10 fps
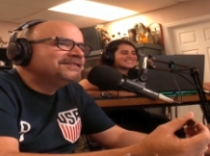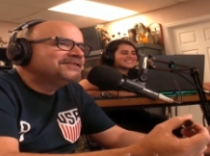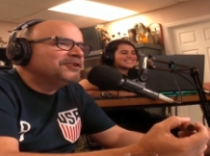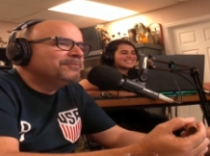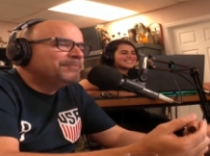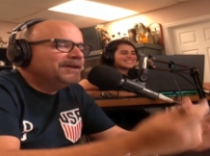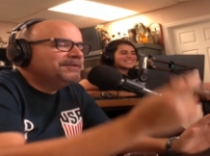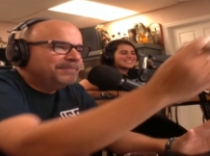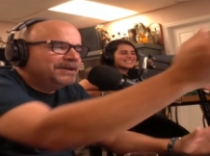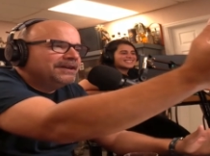Okay. So, so,
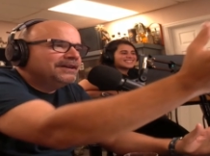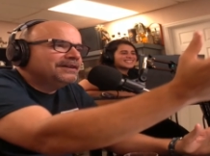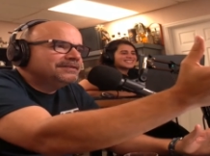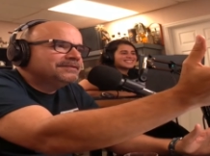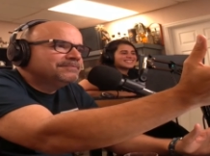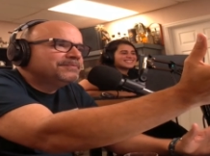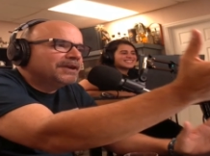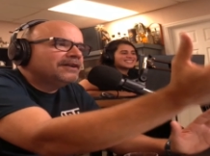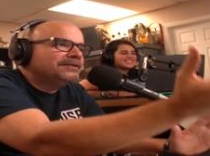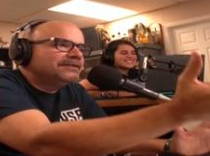but but uh but
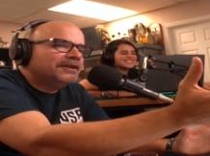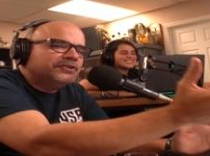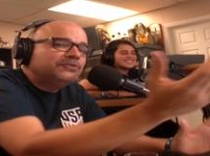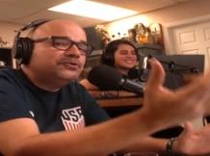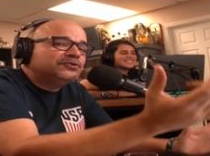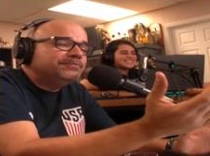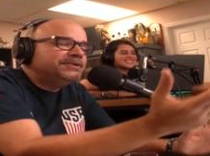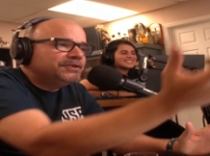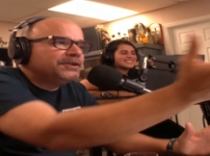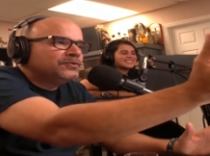on on YouTube
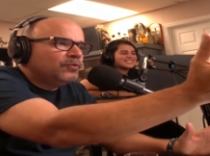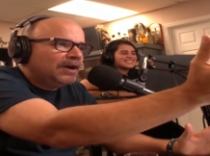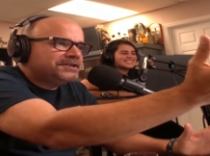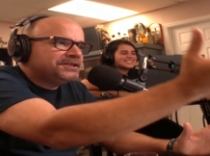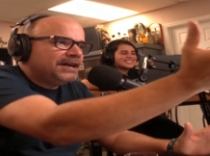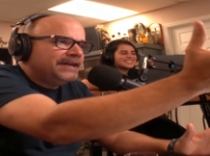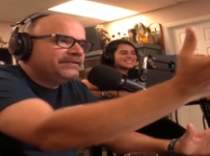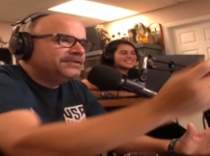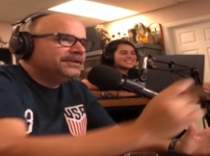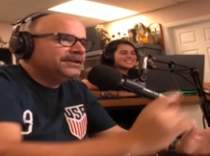you can watch, watch.
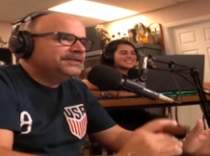Ivan doing it.